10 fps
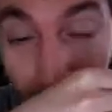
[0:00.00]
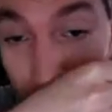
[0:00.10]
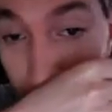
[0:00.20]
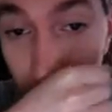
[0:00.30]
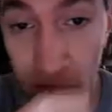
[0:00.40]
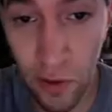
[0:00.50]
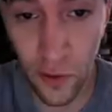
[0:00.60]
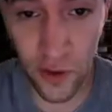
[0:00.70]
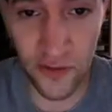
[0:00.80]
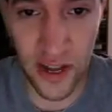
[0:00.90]

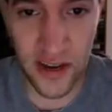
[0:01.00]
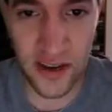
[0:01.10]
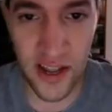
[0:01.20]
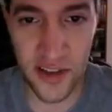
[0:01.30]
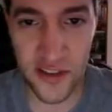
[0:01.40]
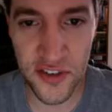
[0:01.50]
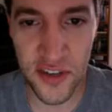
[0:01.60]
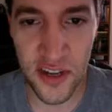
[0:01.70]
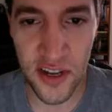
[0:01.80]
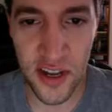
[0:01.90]
Laurel Van
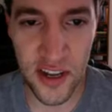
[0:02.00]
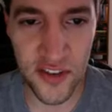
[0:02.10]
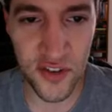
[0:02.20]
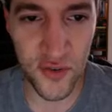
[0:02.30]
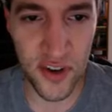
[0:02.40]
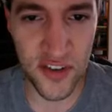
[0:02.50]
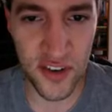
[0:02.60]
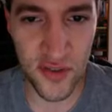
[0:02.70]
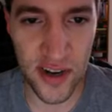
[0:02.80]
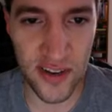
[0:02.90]
Ness is an
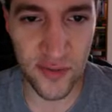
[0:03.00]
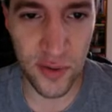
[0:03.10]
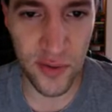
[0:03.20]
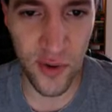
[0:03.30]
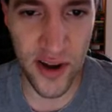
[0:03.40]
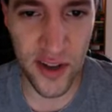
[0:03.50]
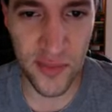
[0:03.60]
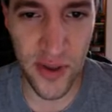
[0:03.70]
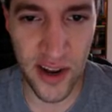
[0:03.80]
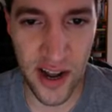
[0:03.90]
attractive woman. Why do you
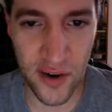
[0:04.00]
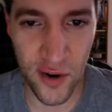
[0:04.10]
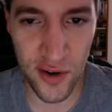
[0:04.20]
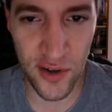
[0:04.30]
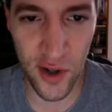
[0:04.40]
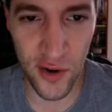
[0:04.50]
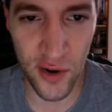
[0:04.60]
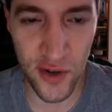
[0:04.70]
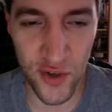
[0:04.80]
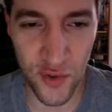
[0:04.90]
pick on her and call
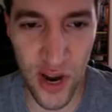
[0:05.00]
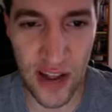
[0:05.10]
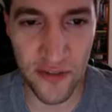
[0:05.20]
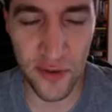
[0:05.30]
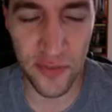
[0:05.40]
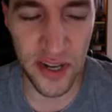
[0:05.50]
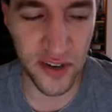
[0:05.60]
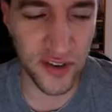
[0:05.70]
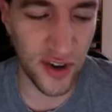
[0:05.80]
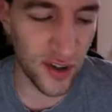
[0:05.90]
her a giraffe for
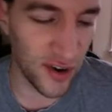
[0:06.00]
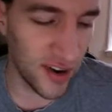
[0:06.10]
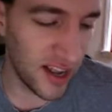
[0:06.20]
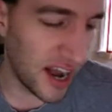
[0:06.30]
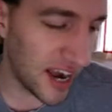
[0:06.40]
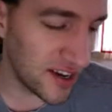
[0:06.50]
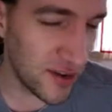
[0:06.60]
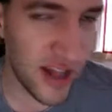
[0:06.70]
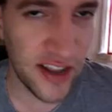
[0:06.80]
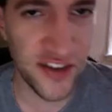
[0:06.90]
being taller? I
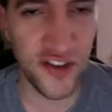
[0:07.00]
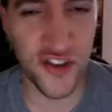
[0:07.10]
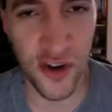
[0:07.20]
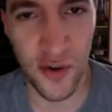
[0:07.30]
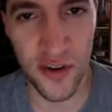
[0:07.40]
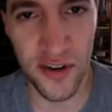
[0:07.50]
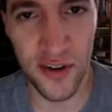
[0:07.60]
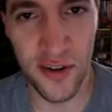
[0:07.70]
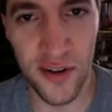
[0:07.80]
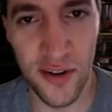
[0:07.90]
do that as a joke
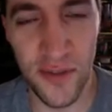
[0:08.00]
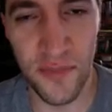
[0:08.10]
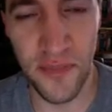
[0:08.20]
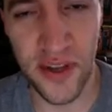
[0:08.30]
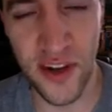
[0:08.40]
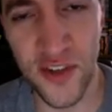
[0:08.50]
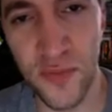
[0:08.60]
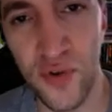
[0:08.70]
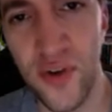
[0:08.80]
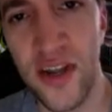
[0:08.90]
because
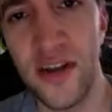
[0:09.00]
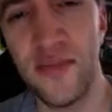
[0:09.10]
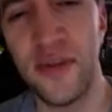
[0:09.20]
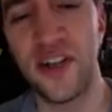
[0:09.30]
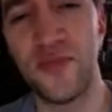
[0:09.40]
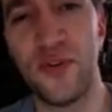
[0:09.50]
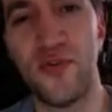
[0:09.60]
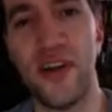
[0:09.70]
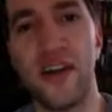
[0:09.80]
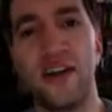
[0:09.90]

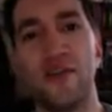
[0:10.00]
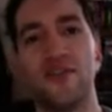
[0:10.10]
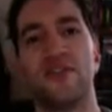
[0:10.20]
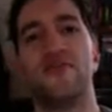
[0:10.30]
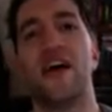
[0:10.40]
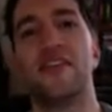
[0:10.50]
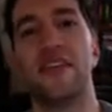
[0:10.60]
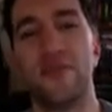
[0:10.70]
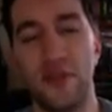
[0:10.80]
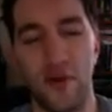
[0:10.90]
Maria used the fact
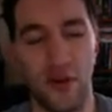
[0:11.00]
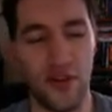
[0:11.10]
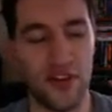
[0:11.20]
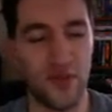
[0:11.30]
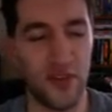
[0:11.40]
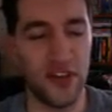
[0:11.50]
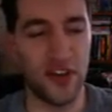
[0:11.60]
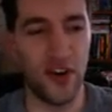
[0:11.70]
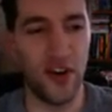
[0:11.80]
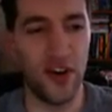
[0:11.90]
that Laurel is really
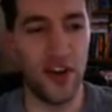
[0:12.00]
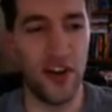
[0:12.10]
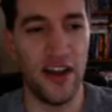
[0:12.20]
tall